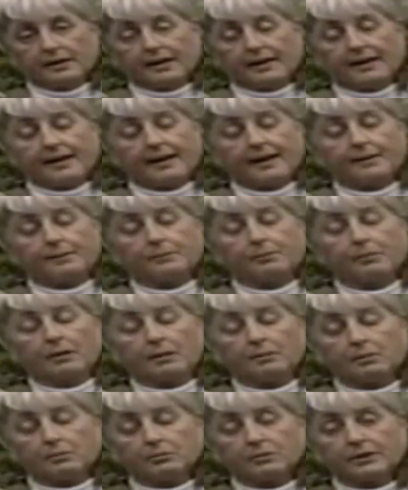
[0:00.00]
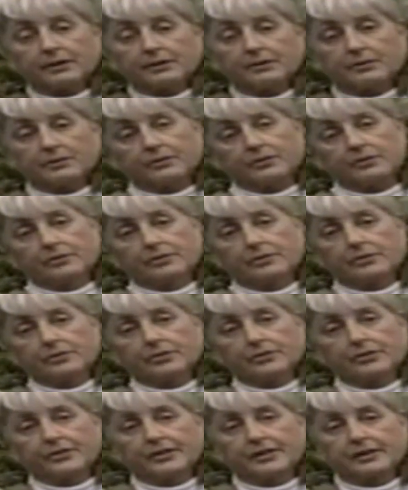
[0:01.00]
And probably
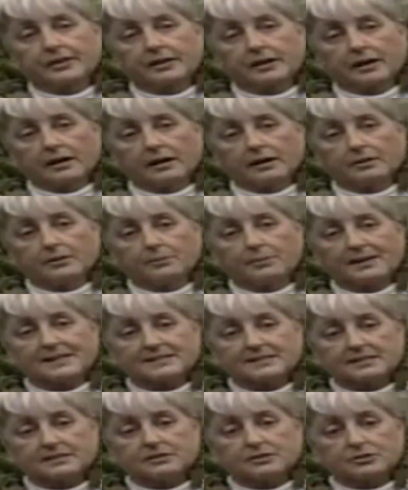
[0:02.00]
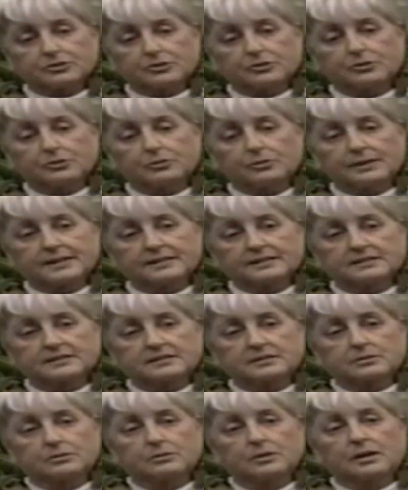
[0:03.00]
the best thing to do is
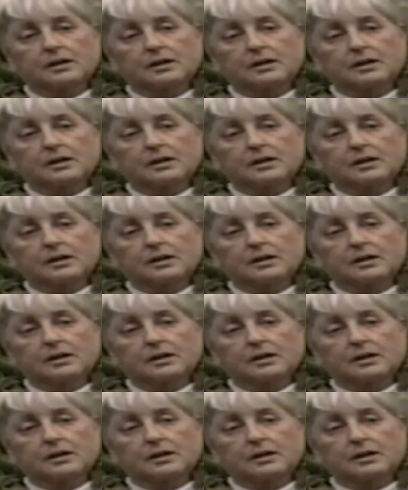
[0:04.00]
to,